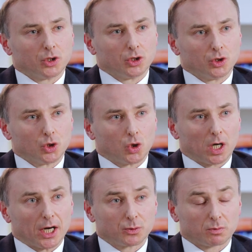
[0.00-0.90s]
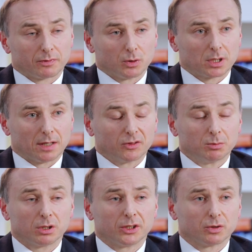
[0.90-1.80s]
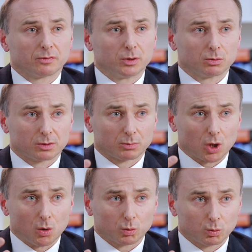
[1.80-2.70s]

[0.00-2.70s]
your eyes will feel comfortable and you'll feel some cold